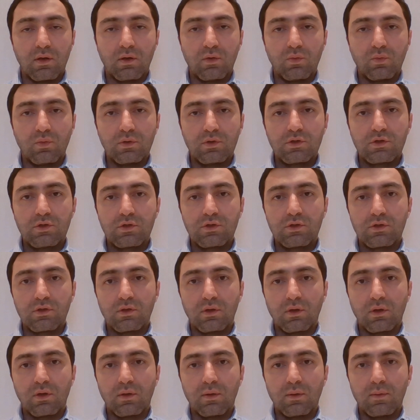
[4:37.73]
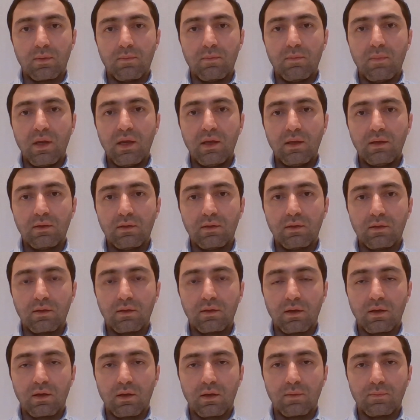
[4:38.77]
which mainly
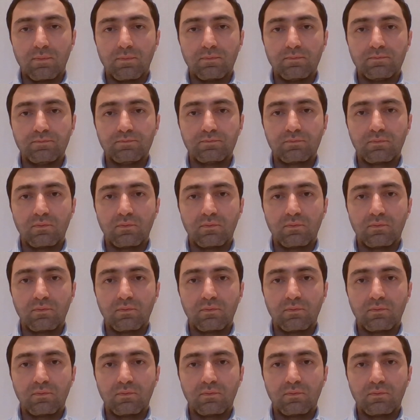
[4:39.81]
are